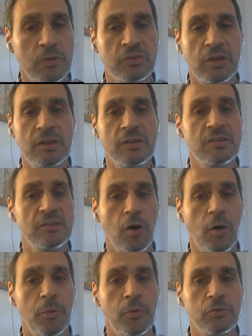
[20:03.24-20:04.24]
said this is
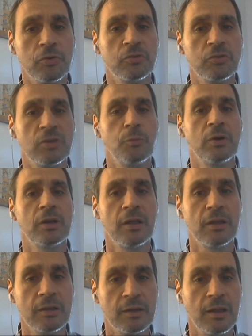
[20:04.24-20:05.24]
open source, anyone
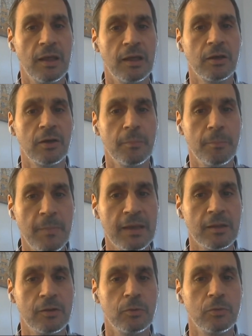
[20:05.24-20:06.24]
can
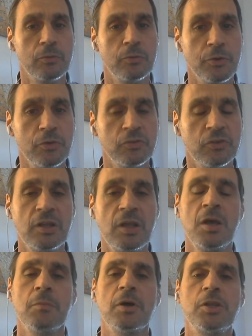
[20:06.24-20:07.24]
make to use it,
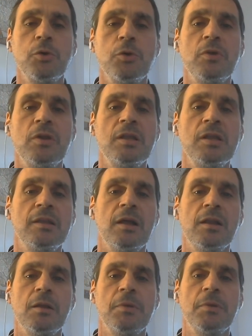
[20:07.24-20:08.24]
but you would need a
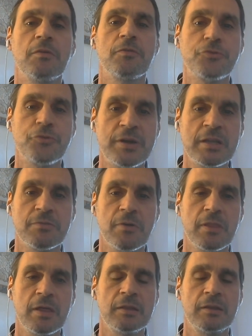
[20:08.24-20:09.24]
little bit of training for
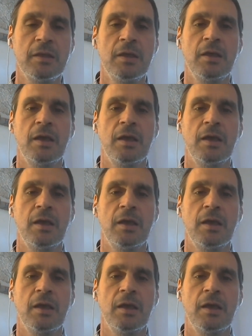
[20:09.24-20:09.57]
that,